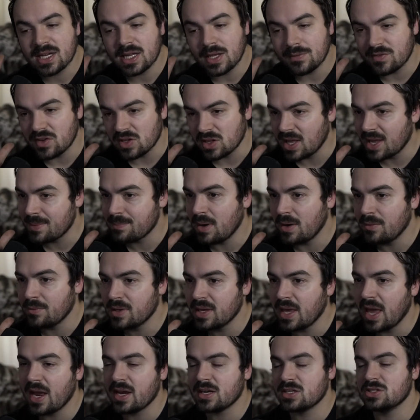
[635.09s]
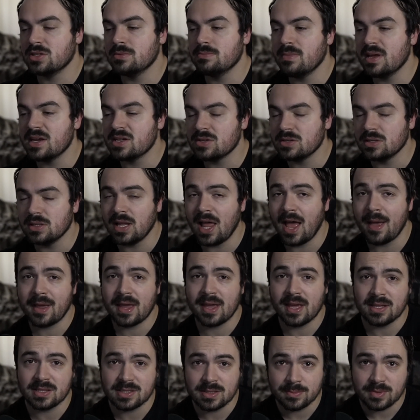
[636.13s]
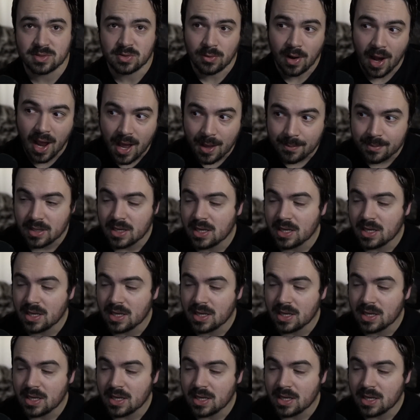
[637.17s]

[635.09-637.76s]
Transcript: If you like my reaction, make sure to like and subscribe.